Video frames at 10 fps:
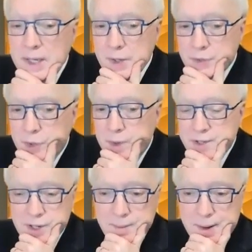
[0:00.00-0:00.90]
Here's a
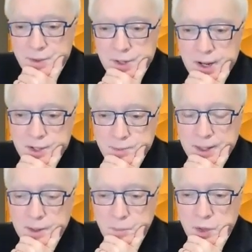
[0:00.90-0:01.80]
question about
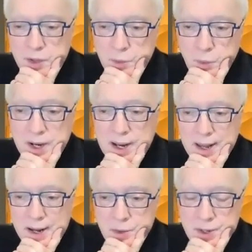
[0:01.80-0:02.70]
speaking more than one
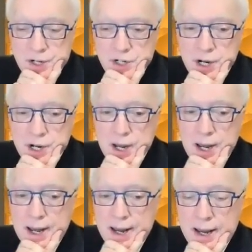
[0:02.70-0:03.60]
language,
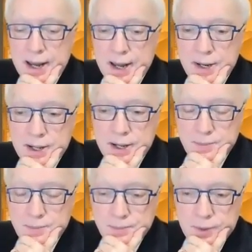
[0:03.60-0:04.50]
and that